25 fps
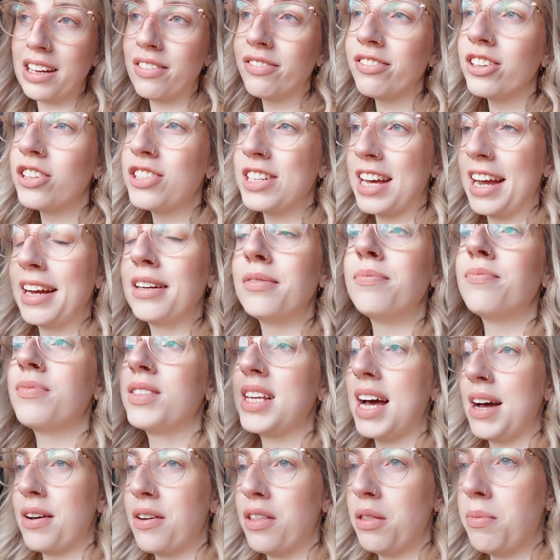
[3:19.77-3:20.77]
floody
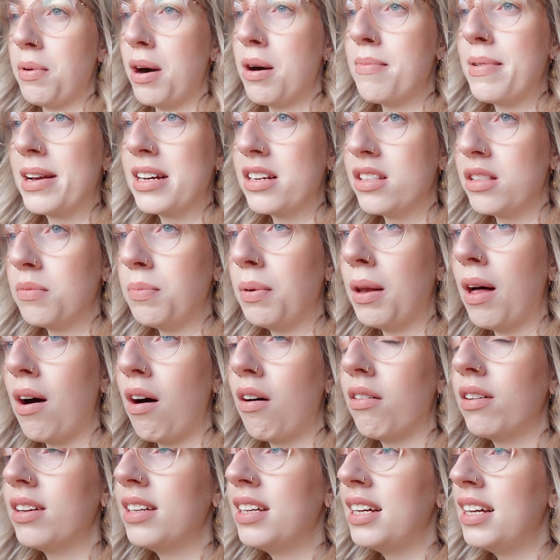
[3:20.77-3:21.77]
down at the bottom end of the
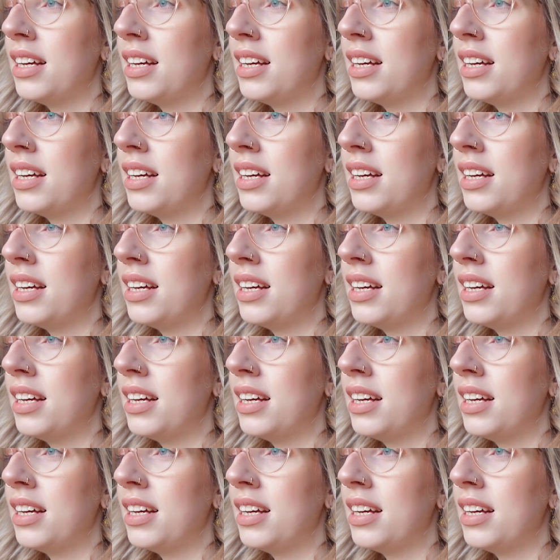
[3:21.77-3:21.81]
plot.